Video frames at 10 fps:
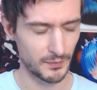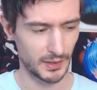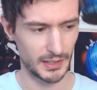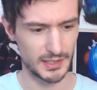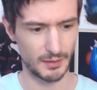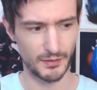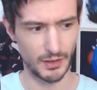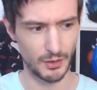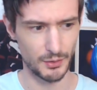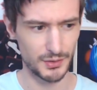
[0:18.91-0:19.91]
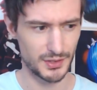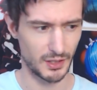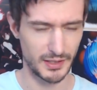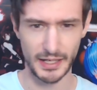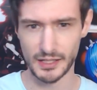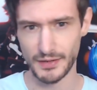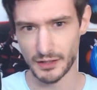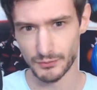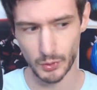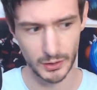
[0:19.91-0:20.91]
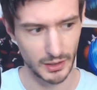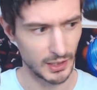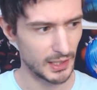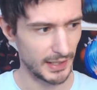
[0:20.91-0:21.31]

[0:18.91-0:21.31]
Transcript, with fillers: and some of those are kind of out of order.